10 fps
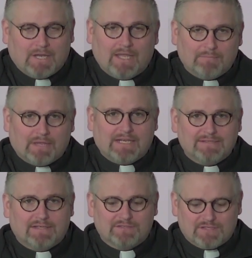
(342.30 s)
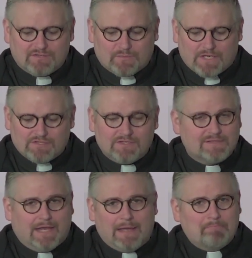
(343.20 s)
In many such
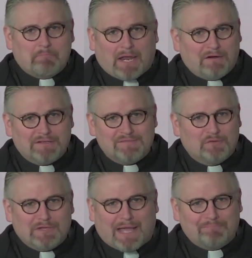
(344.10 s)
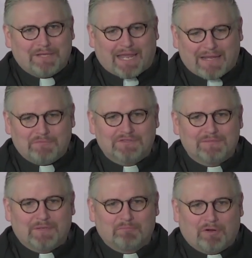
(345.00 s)
situations, parents will not be able
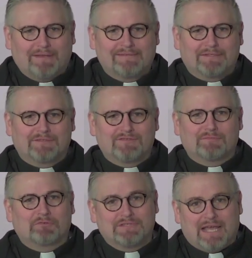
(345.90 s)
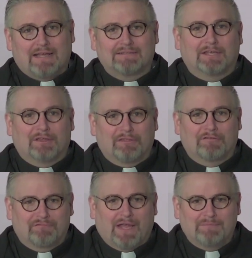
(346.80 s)
to be present to protect
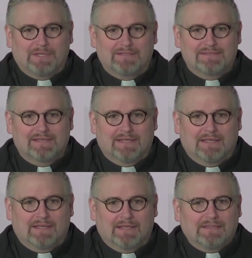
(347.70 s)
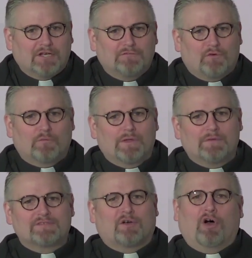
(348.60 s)
their families. Therefore, we
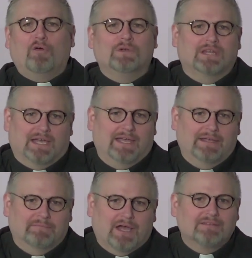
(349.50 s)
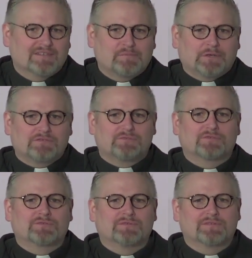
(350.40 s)
must all rely on the spiritual
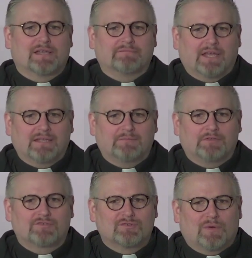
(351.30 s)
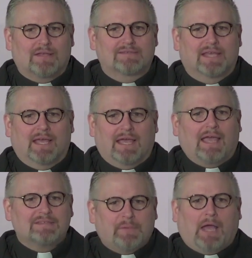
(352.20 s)
tools available to us
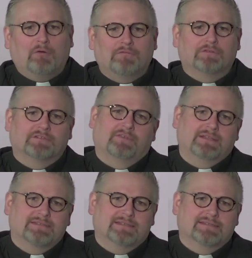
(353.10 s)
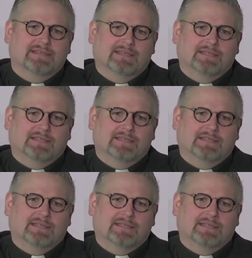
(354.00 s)
as powerful defenses.